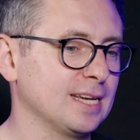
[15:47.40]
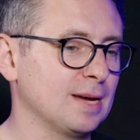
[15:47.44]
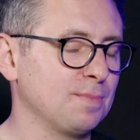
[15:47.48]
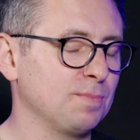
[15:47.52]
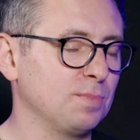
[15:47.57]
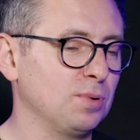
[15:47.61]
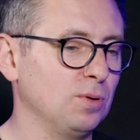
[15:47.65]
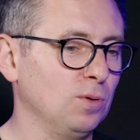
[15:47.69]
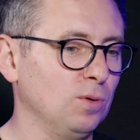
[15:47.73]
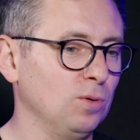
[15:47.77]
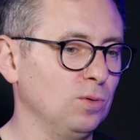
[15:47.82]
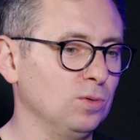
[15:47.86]

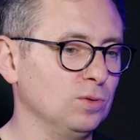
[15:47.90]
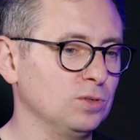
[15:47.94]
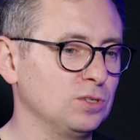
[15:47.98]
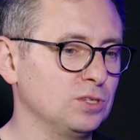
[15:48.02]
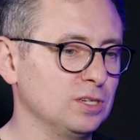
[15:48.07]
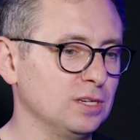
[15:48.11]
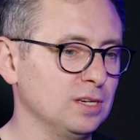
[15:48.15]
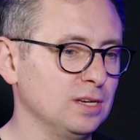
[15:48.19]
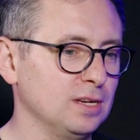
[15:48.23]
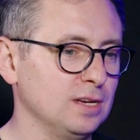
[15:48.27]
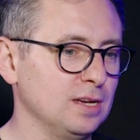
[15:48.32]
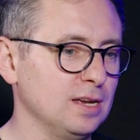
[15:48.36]

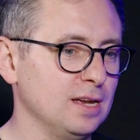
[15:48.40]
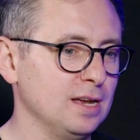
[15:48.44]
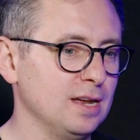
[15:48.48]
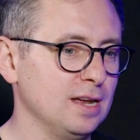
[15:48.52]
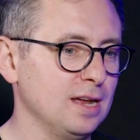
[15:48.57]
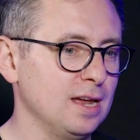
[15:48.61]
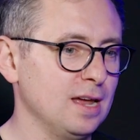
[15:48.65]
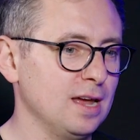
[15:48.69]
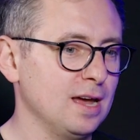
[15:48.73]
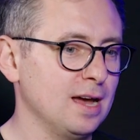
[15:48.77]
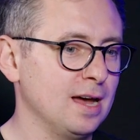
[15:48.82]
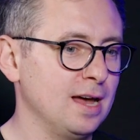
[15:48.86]
examples,
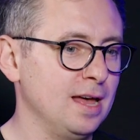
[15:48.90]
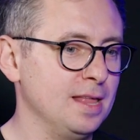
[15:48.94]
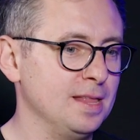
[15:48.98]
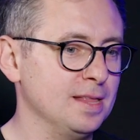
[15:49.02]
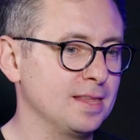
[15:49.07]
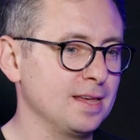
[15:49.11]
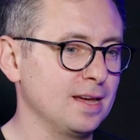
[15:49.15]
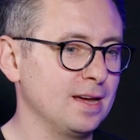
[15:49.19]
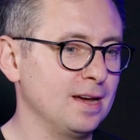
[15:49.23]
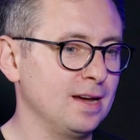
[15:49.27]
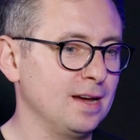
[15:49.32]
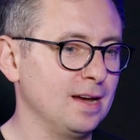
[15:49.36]

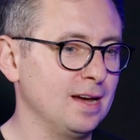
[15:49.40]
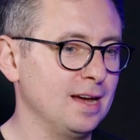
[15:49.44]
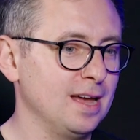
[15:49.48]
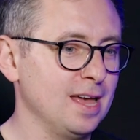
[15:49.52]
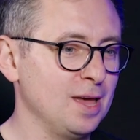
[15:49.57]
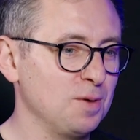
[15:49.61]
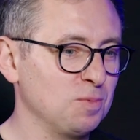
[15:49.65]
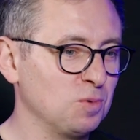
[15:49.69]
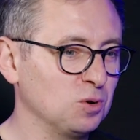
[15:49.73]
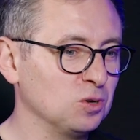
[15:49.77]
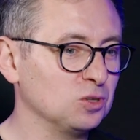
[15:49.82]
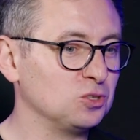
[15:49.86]
and
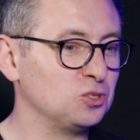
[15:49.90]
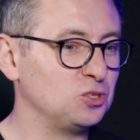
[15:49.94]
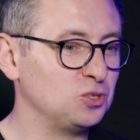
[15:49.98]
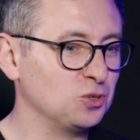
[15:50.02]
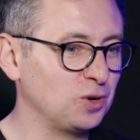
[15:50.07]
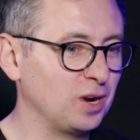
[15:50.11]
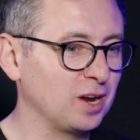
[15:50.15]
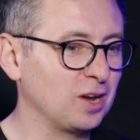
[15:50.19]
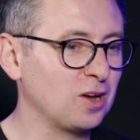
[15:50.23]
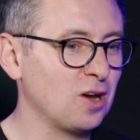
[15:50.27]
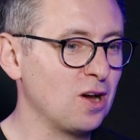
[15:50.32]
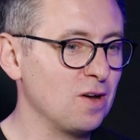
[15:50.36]
it was
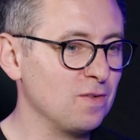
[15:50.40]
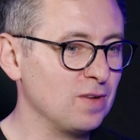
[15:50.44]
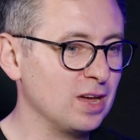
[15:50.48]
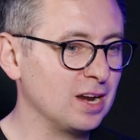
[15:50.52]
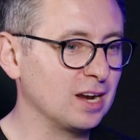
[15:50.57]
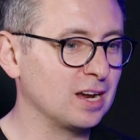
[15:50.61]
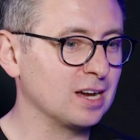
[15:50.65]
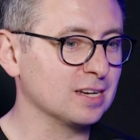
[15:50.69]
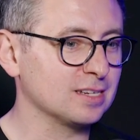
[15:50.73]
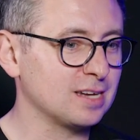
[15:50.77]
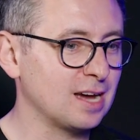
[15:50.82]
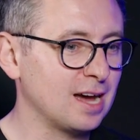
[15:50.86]
during COVID
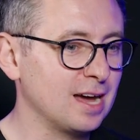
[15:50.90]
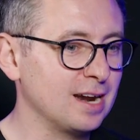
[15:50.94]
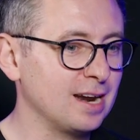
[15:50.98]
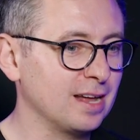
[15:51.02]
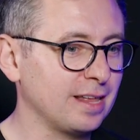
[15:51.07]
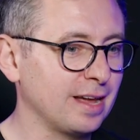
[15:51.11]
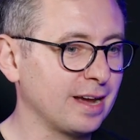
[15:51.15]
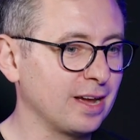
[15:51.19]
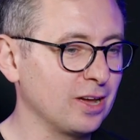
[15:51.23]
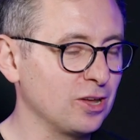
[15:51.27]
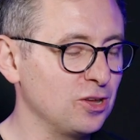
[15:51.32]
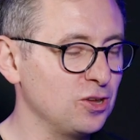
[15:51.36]
because I
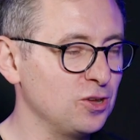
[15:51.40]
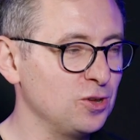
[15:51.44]
had like a